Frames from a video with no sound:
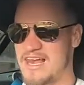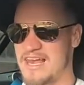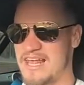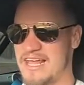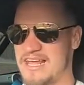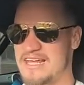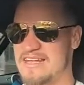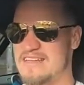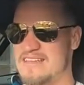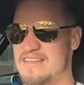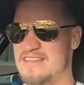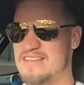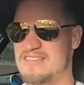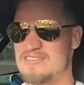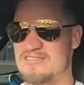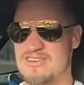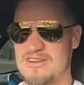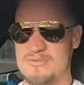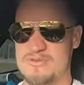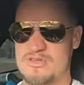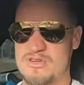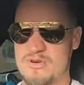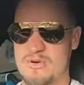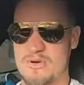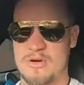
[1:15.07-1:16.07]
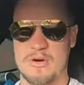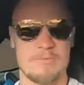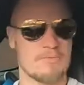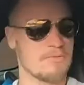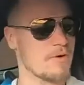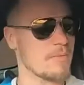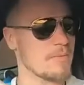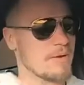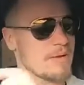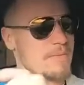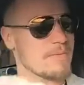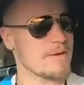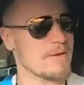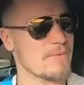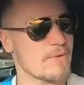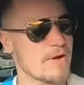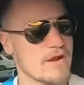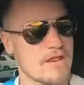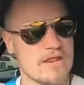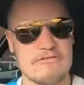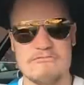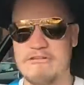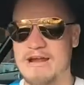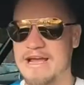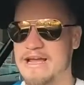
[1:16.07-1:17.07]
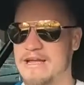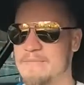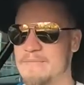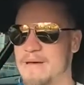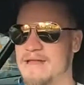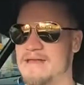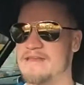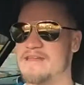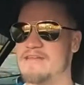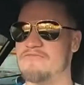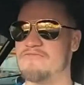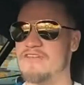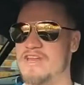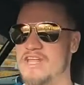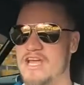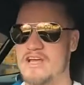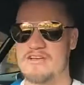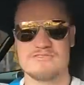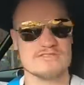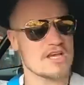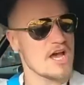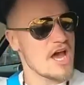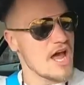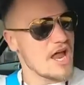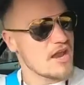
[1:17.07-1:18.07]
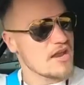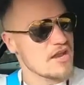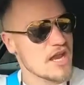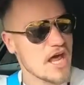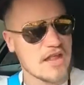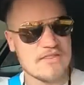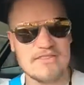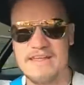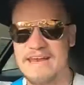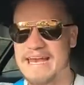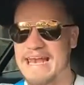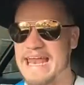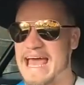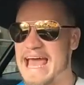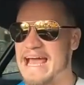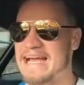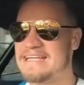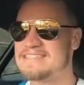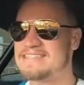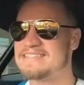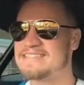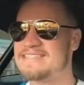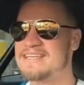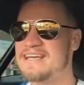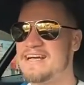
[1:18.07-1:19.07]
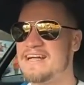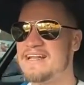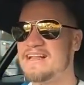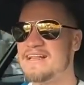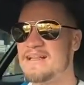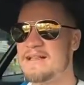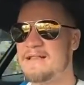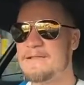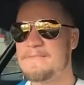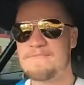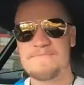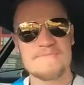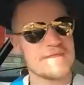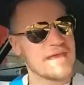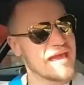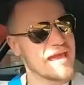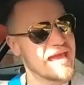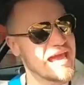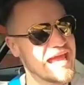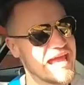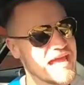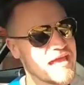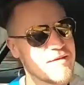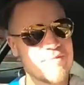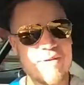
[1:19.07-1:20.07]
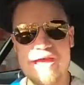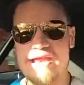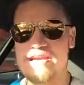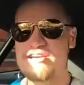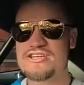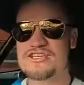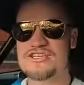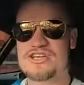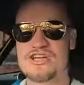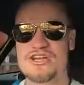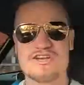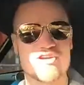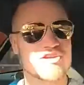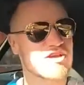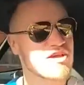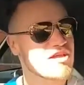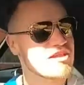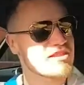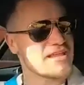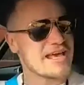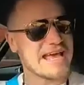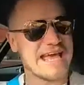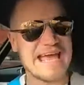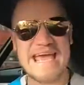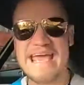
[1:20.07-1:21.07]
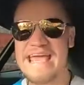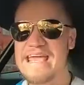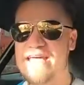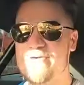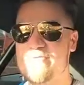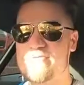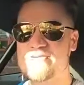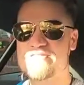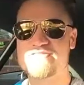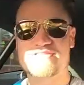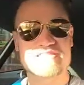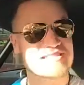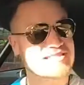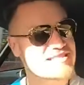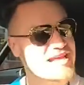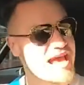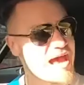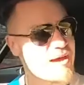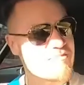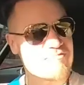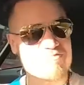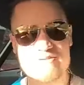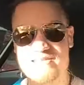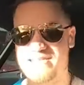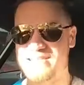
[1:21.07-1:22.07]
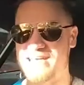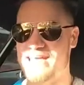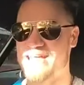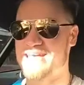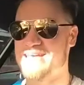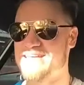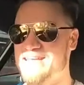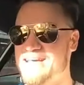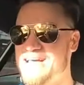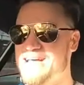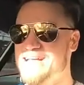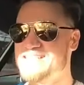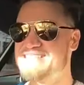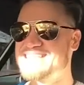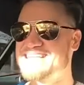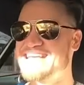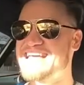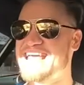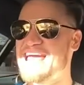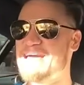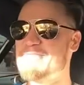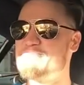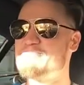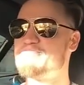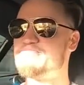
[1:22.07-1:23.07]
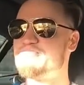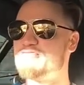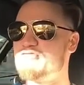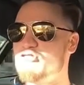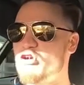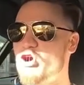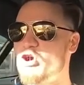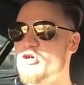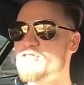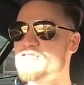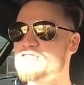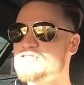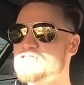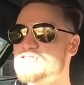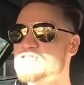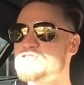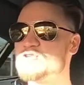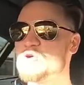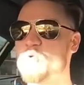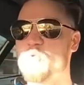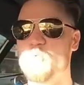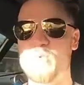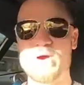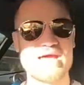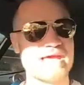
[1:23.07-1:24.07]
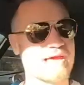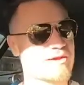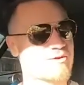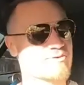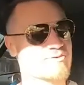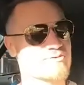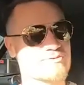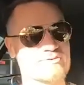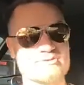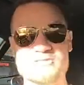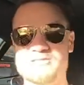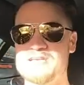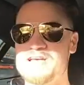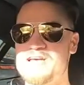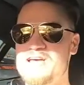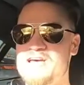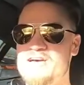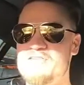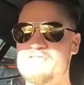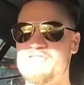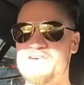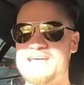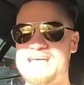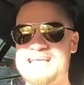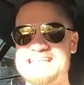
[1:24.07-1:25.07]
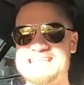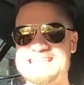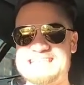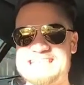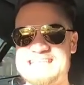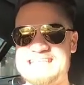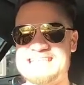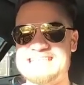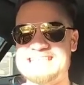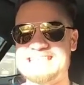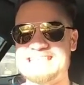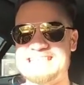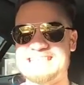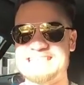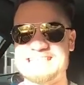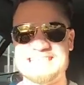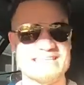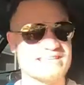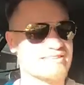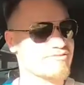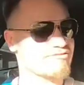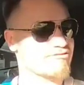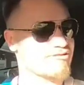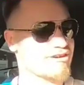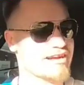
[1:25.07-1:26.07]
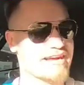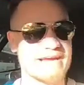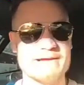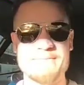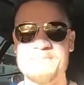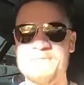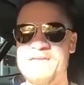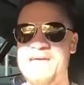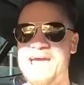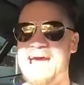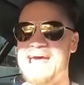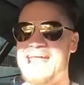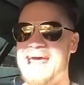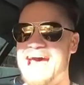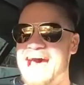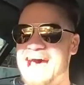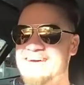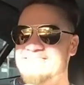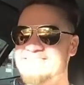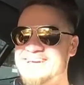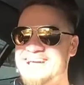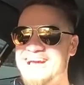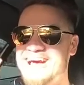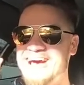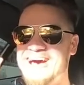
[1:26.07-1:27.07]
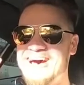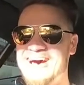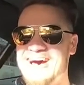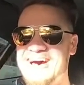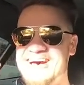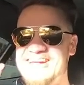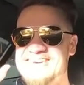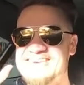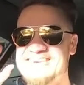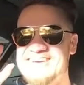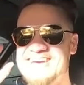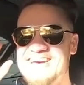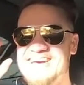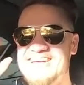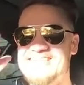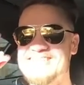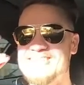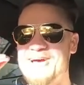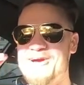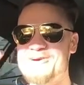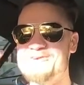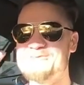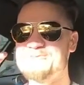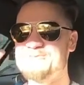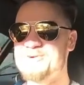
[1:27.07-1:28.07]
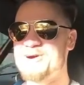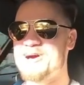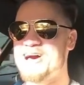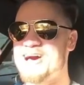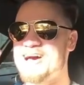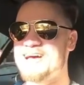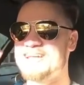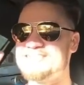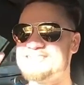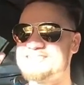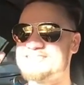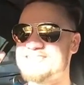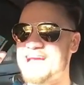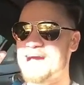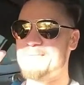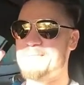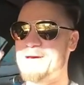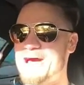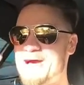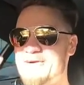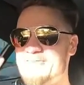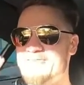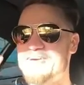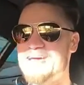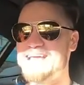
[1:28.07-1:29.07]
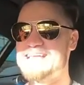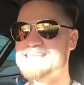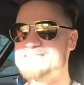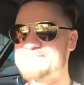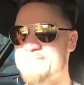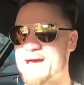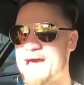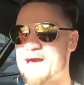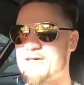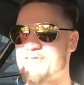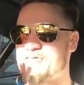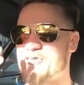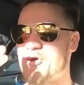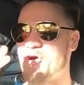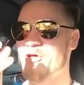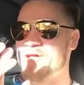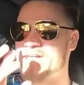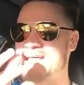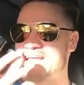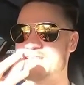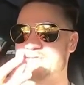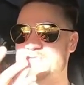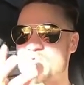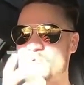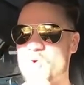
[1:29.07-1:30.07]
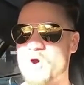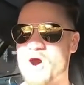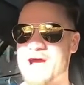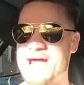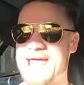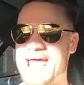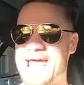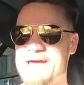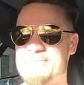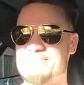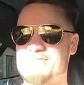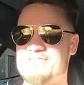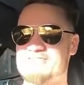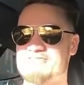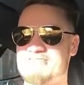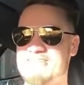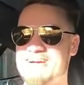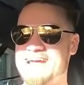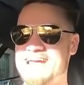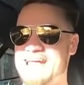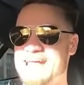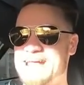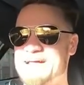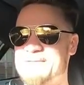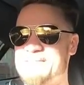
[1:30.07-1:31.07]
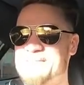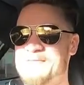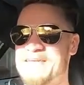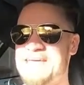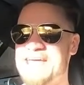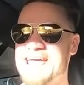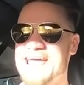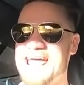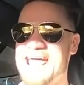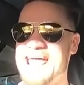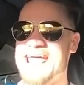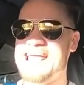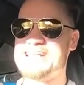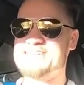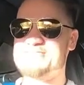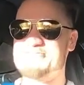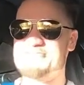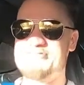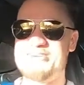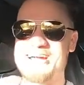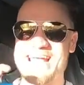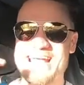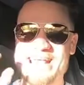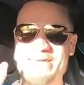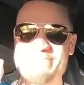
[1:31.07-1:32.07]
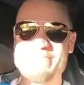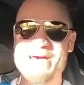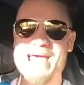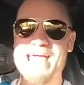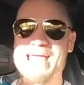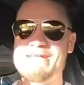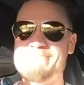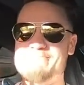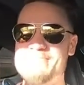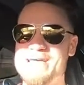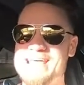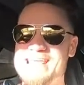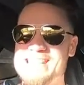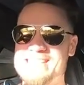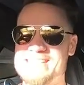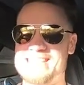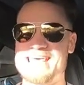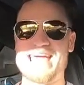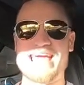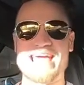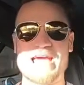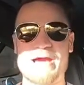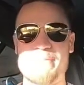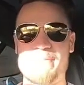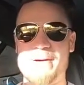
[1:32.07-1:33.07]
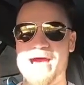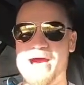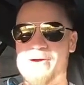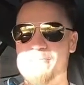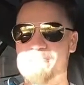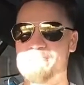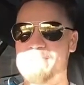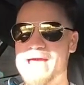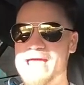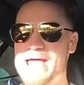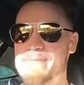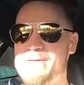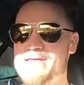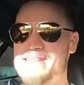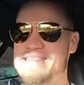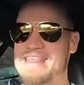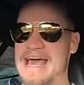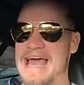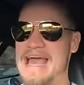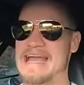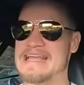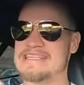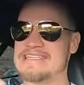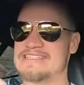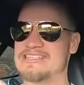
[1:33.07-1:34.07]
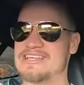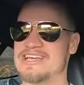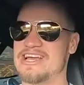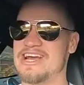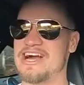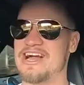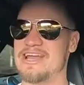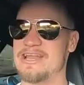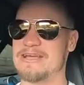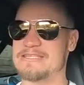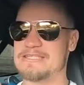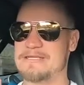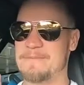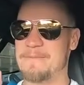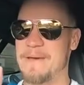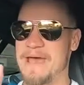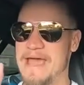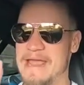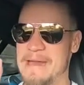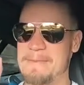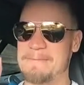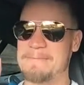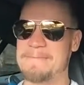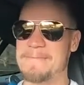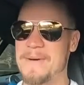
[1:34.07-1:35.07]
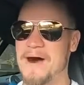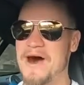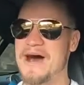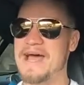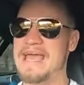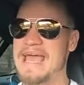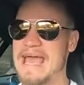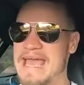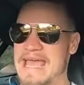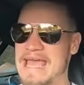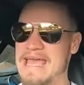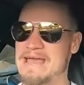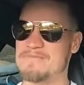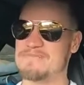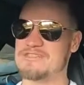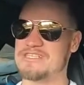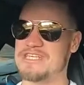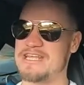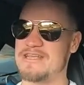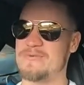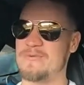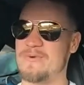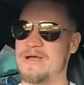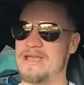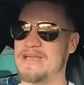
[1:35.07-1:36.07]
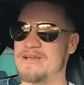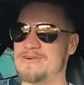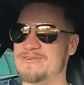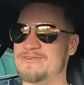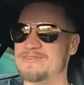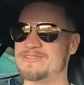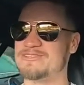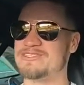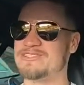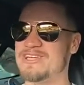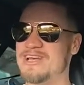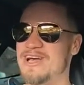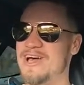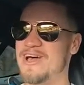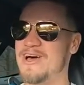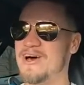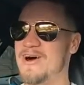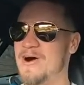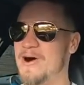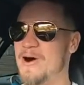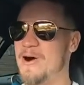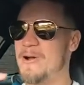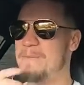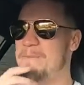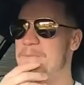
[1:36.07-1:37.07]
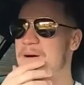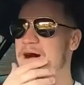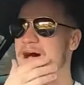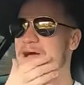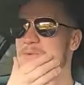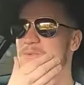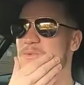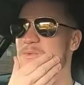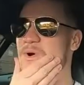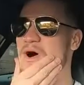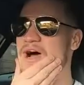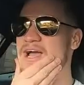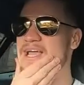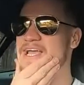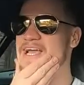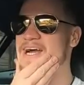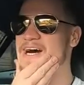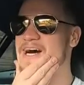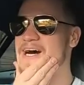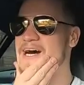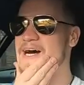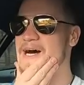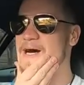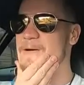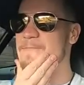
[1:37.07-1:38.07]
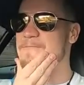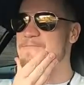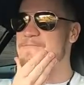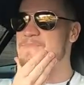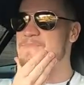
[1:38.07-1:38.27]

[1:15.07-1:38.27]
a link in the description, or it'll probably be one of the recommended videos. Nonetheless, he mentioned that he was tempted to get bronze wheels for his C63. And having heard those words come out of his mouth on his YM3, it's really made me think about maybe that is the colour to paint my AMG wheels on my white car.